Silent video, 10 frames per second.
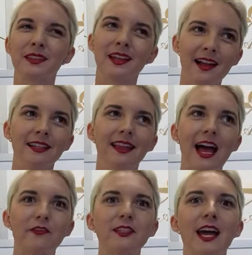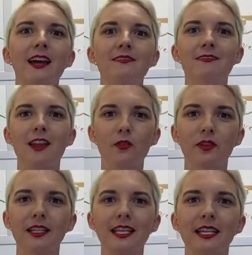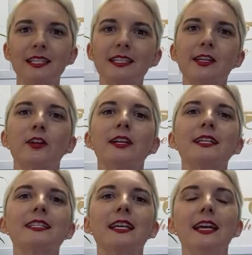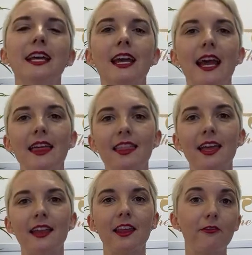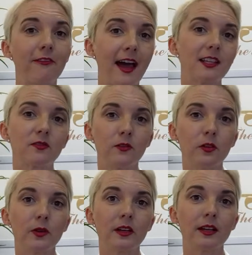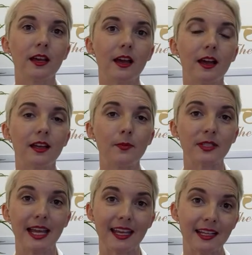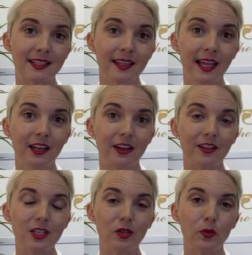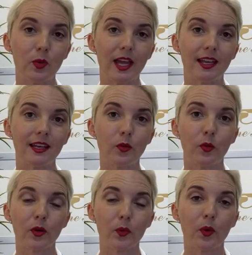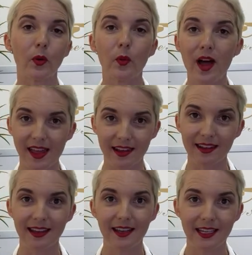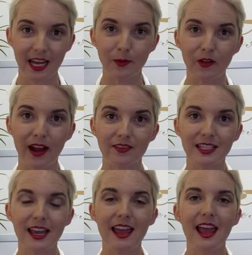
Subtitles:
Kind of laughed at, not really taken serious. And then fast forward a couple decades later to when World War I came around.